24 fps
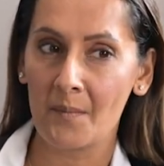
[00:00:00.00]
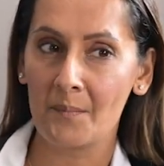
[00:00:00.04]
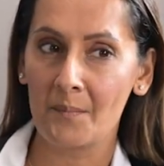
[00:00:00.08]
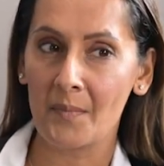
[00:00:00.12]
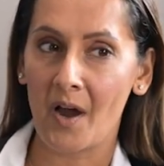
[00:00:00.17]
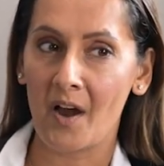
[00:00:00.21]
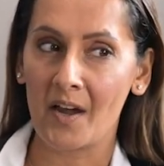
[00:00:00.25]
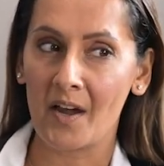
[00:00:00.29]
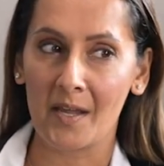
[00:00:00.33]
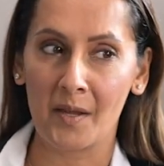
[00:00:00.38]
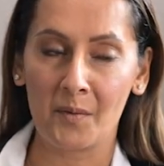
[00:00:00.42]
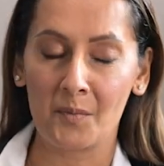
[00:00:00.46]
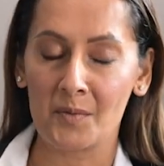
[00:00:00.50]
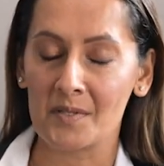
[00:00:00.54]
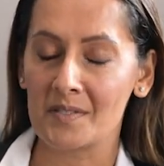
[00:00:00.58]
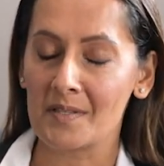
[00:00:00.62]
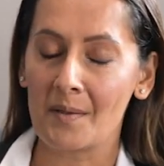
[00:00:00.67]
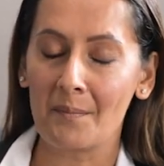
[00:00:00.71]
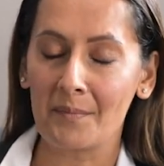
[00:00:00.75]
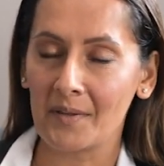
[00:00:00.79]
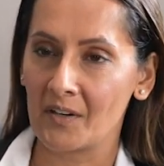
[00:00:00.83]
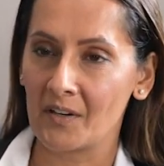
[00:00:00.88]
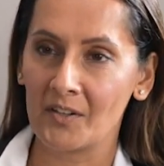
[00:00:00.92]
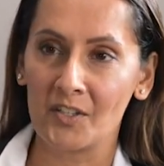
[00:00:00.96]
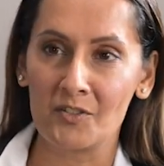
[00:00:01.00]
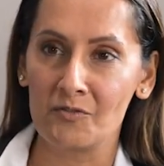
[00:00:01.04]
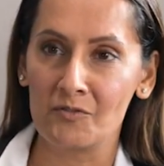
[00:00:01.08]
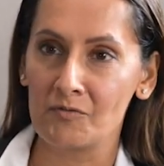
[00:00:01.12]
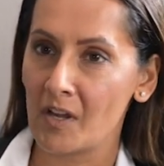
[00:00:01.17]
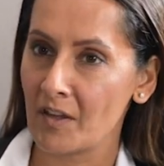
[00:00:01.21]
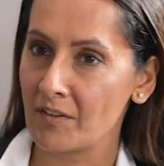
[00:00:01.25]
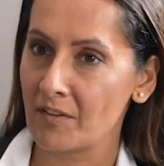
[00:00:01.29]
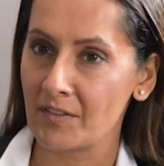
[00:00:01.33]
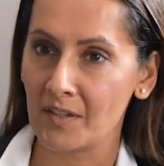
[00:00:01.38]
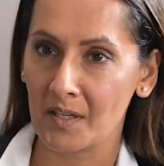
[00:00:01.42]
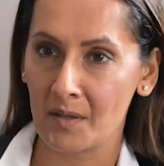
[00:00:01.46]
but it was something I knew
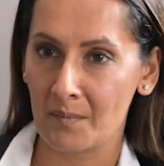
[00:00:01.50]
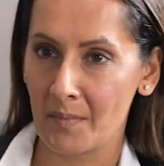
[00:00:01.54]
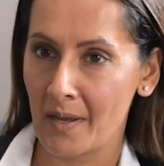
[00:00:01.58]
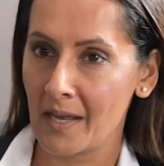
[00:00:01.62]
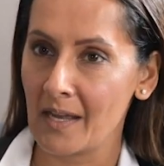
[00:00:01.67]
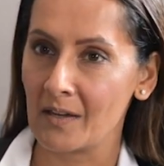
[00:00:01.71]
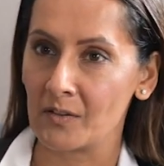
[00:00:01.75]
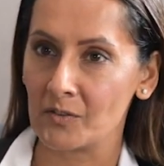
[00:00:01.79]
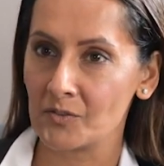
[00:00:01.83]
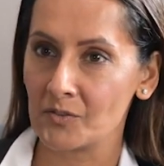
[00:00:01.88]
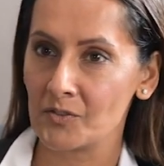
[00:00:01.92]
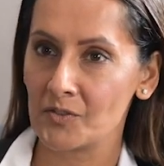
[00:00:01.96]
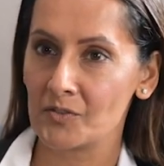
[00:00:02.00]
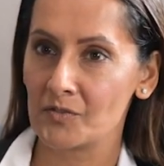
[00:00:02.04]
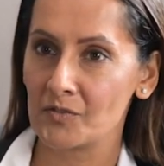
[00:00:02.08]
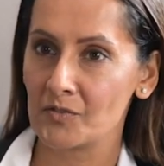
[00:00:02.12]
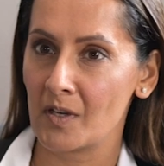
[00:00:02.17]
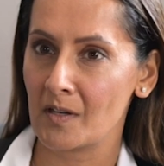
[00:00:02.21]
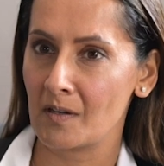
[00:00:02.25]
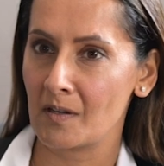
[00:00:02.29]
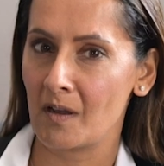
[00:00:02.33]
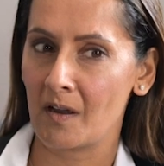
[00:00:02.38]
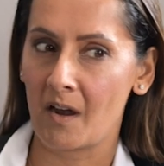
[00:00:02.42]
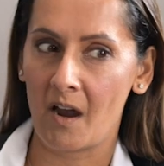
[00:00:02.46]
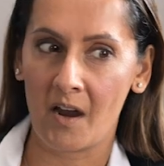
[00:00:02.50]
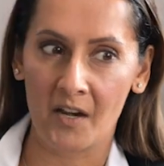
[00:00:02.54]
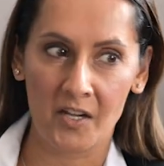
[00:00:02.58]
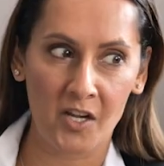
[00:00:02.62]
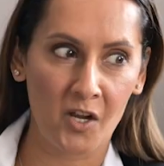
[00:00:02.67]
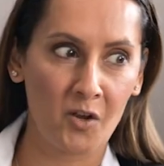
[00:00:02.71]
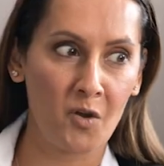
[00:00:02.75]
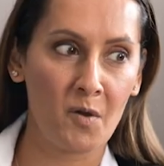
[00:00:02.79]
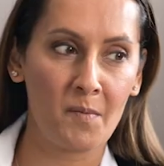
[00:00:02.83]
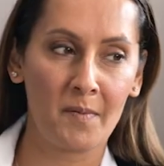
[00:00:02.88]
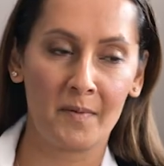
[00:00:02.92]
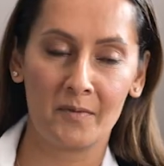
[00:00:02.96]
nothing about. And I
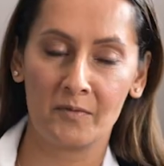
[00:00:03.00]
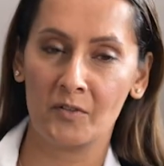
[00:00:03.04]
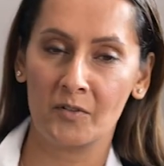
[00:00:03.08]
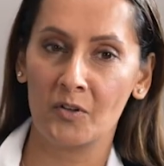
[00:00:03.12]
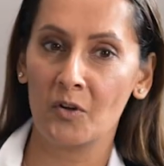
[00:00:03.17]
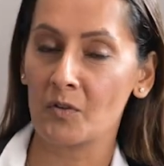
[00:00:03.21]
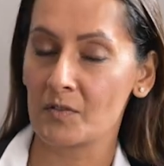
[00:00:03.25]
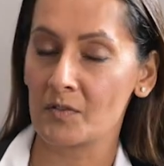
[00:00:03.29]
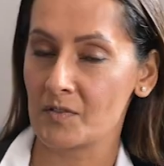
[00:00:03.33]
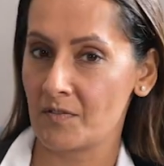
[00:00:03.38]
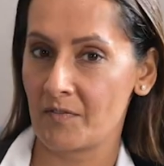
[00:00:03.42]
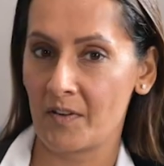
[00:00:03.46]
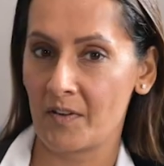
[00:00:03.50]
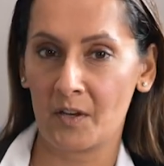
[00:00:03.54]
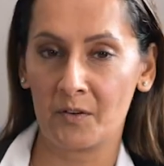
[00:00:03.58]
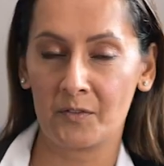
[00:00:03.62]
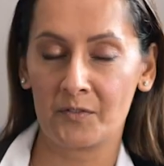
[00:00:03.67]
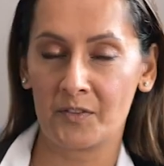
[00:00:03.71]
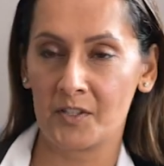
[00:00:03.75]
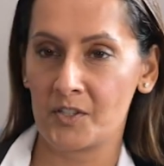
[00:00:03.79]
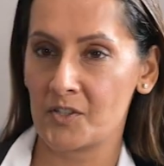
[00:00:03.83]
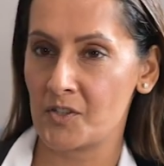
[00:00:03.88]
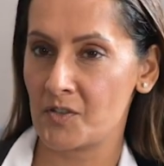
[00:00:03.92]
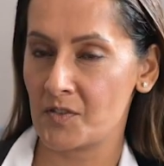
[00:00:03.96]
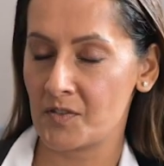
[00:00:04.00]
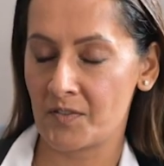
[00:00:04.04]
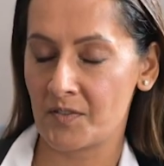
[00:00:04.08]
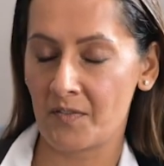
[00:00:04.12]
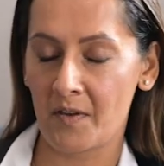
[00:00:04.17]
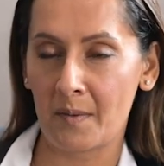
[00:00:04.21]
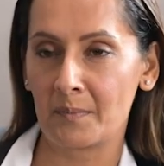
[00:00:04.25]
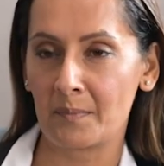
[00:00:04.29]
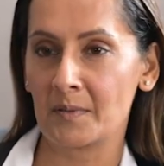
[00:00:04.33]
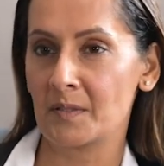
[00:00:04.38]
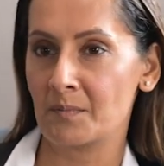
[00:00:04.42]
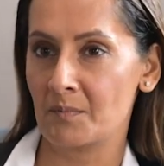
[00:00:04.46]
know lots of health issues have
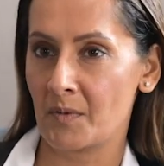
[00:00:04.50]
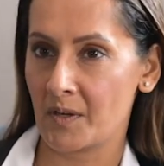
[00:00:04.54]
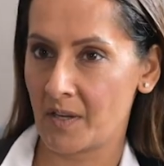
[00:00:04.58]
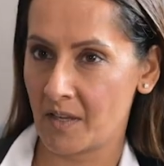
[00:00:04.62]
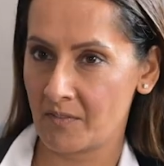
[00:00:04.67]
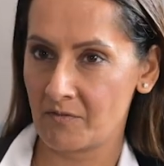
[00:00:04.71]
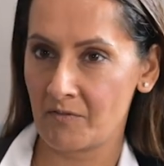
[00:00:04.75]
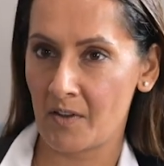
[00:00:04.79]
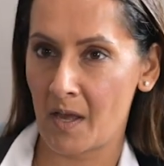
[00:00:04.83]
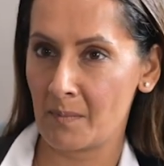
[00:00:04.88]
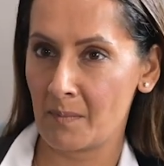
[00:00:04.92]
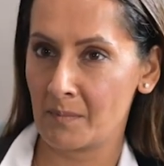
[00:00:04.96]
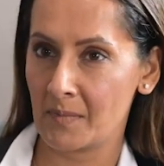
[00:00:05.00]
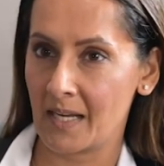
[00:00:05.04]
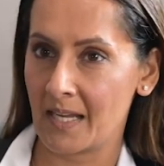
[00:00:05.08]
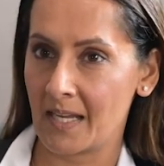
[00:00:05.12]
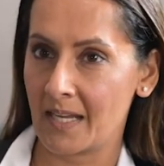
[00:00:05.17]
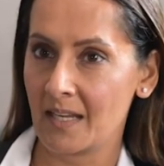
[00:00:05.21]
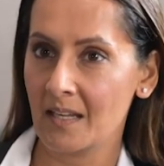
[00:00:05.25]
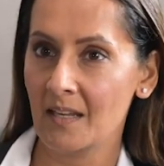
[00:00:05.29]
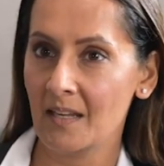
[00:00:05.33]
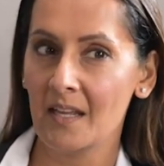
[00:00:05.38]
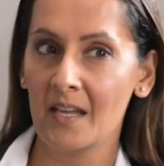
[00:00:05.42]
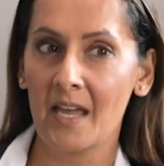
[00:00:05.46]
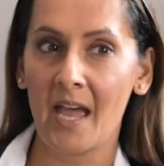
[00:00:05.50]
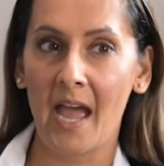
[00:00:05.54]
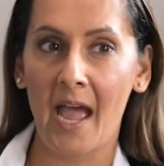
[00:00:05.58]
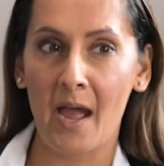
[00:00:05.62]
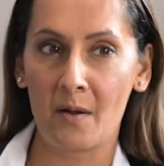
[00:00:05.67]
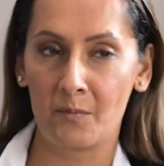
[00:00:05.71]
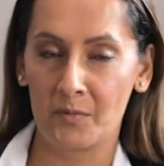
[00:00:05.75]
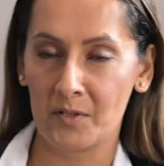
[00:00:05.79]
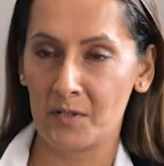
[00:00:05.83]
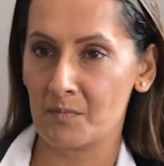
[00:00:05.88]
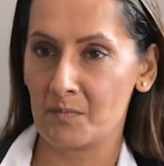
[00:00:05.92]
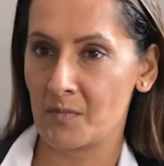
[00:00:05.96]
happened in my family
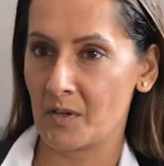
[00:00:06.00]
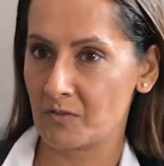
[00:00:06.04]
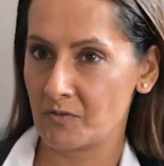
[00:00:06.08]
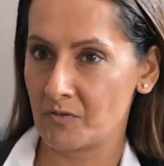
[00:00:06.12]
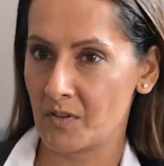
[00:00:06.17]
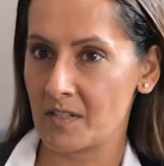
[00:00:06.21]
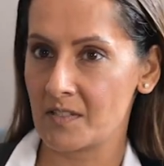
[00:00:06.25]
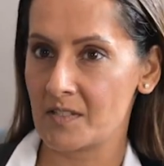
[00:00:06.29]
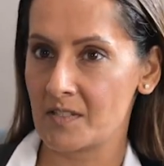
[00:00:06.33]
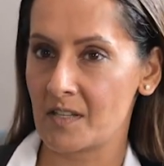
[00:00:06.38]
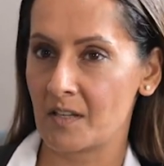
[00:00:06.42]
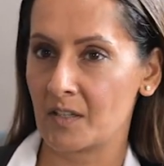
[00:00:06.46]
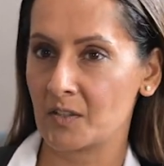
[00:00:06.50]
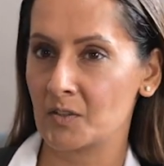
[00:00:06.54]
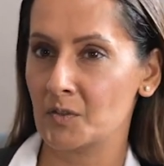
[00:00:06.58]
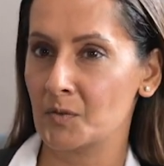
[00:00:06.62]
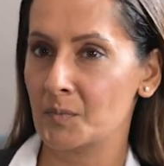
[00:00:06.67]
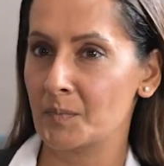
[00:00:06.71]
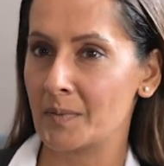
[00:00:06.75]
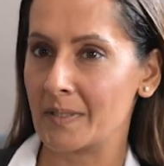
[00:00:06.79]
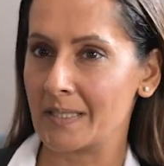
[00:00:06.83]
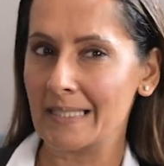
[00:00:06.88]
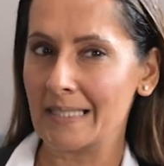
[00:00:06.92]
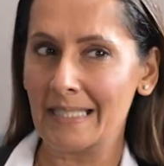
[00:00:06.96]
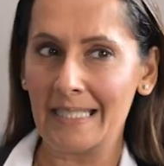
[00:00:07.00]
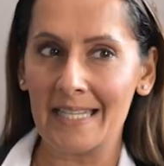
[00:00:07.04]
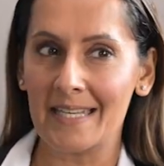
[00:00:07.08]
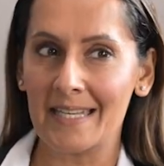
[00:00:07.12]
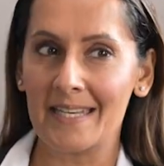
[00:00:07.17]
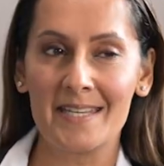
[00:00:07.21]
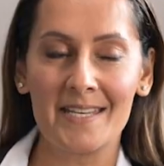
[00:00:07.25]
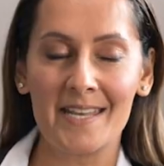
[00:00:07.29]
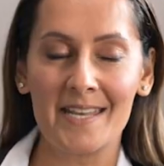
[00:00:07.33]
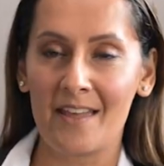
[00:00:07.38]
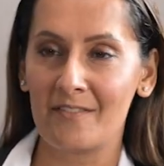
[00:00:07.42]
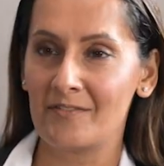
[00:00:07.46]
and within my friend circle, but
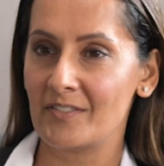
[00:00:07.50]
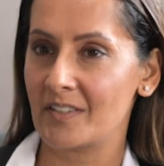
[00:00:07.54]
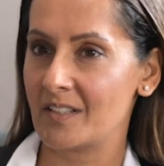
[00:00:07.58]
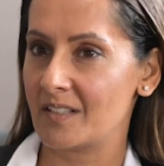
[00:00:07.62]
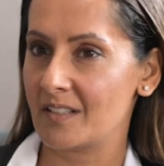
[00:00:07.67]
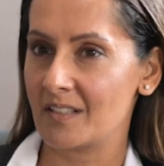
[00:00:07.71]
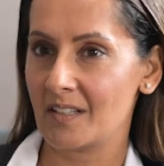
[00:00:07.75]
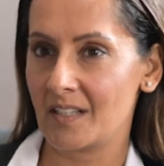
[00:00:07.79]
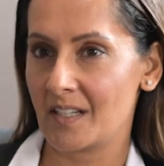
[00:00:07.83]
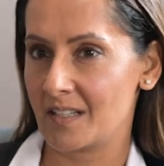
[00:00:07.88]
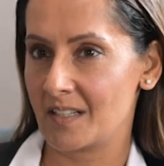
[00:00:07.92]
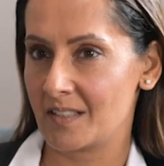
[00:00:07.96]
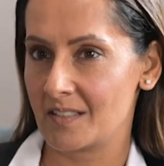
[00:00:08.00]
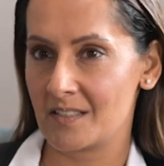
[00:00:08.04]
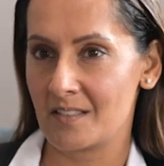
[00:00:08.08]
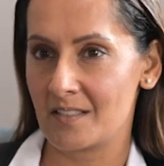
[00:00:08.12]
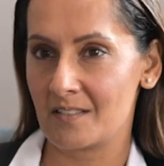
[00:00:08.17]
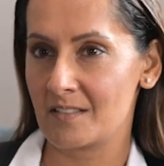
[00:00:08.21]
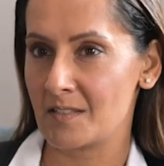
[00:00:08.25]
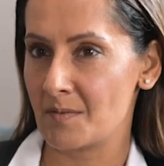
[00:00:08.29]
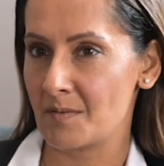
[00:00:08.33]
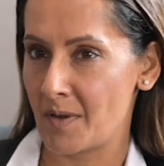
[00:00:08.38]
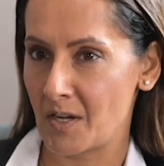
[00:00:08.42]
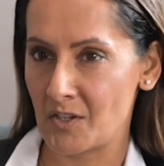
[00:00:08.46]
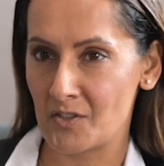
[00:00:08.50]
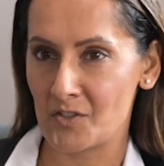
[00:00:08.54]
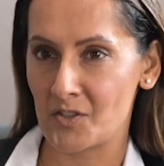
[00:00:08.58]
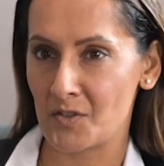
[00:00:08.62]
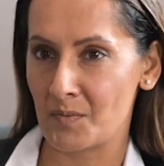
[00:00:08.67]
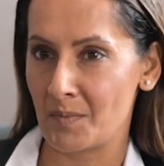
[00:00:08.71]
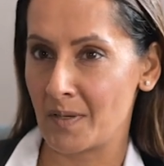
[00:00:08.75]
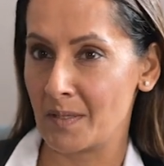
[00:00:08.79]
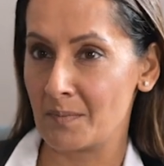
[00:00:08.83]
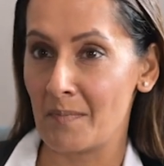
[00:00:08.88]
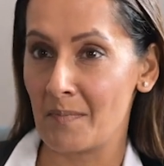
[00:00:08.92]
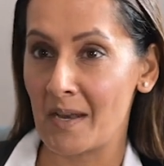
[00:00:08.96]
never had
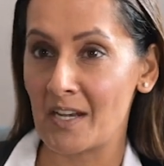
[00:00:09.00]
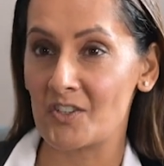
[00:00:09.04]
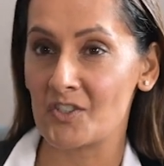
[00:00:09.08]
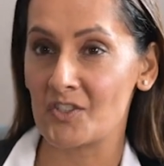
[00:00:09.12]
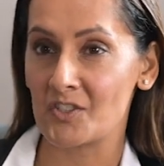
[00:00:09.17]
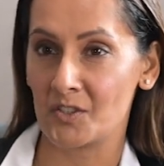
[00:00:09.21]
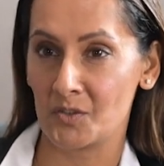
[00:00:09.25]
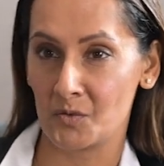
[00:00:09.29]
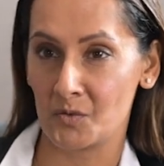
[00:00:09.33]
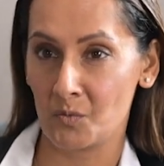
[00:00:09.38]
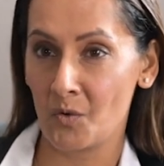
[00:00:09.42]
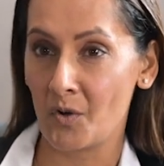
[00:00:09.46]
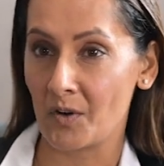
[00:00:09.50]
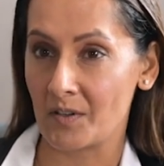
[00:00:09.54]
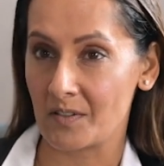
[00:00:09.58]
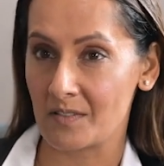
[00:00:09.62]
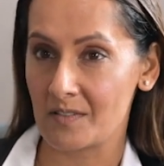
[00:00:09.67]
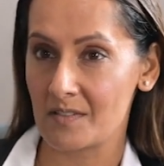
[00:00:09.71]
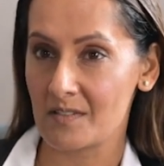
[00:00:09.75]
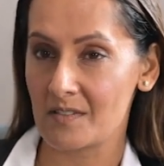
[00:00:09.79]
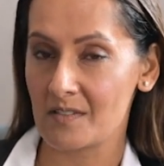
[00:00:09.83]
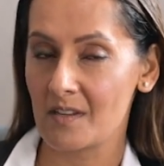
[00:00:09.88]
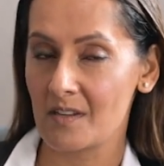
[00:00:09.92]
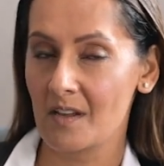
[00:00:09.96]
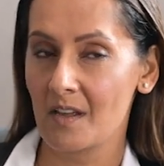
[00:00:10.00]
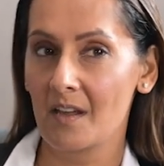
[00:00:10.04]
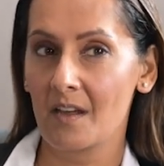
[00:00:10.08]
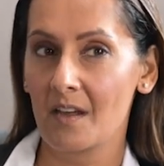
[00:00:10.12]
dementia been mentioned once.